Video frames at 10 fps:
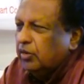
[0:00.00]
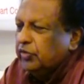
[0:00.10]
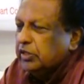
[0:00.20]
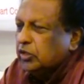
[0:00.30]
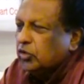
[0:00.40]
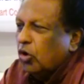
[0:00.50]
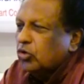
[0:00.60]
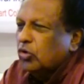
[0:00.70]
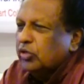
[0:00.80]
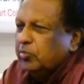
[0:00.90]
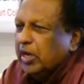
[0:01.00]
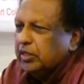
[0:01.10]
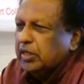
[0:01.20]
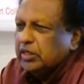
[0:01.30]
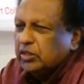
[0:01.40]
which has caught on the
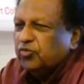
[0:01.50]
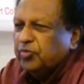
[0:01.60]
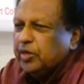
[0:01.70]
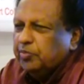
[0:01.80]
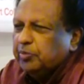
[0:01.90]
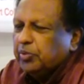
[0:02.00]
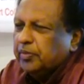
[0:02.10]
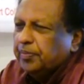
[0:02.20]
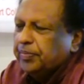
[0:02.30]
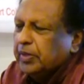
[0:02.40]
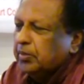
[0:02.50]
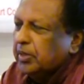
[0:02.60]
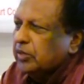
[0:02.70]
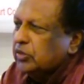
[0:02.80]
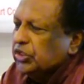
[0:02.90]
imagination of many people,
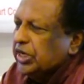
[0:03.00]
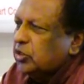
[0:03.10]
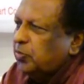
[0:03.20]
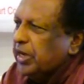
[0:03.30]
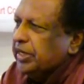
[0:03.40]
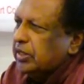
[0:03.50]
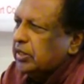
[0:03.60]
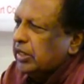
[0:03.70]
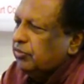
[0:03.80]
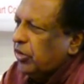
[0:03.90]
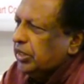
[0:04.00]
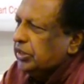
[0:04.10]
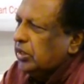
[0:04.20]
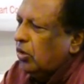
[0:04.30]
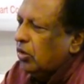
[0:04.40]
because she explained it, why
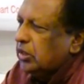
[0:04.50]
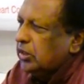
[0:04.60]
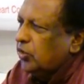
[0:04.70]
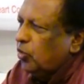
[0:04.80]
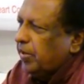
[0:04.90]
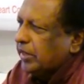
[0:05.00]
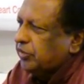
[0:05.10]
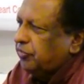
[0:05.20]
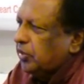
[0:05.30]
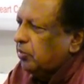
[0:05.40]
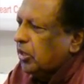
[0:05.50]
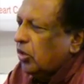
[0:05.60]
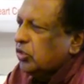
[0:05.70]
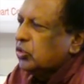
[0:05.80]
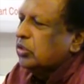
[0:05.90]
she called it Indo-Pacific,
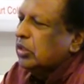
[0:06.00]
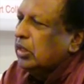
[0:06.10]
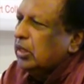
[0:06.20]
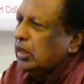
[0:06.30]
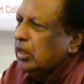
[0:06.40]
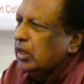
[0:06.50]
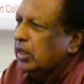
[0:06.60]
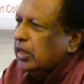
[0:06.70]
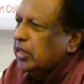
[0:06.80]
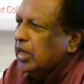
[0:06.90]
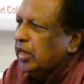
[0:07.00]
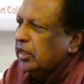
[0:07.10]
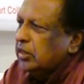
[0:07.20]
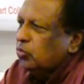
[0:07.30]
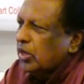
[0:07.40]
because India
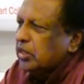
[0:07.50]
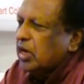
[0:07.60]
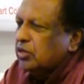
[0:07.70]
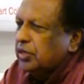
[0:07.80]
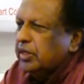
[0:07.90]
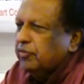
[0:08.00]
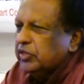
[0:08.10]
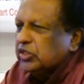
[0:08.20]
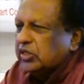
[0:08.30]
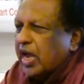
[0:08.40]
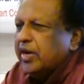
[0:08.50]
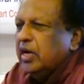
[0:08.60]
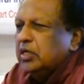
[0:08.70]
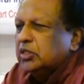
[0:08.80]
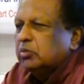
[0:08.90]
is one country which
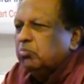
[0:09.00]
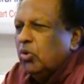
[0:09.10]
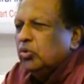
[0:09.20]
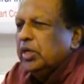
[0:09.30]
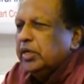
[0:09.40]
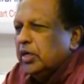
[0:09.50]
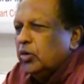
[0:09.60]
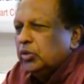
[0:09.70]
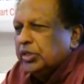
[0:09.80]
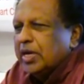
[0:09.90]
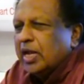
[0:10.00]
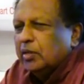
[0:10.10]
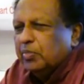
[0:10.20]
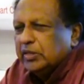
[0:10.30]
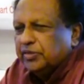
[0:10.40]
straddles both the Indian Ocean and
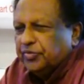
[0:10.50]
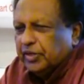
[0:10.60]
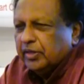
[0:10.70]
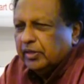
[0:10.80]
the Pacific,